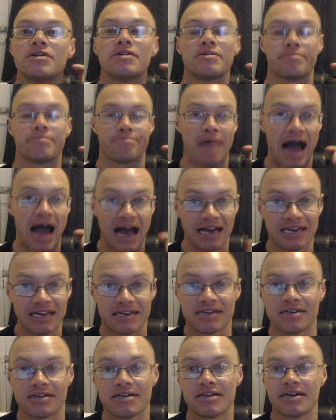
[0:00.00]
back,
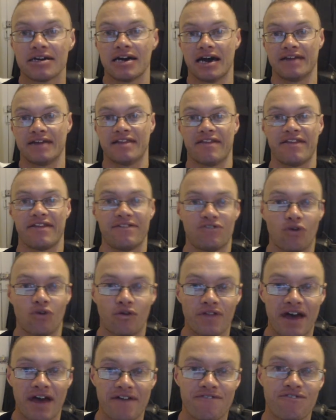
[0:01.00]
and then they've got
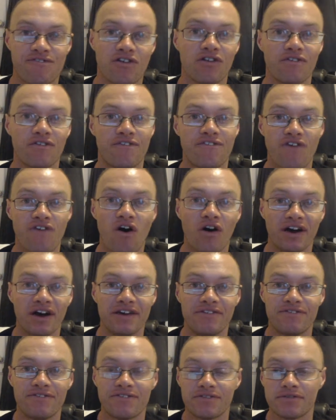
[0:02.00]
their front
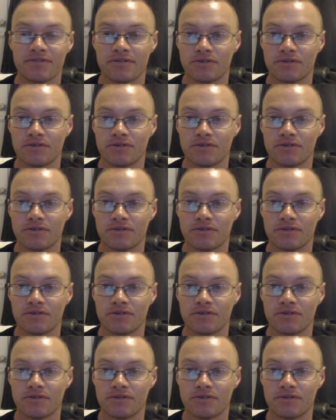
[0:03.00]
five,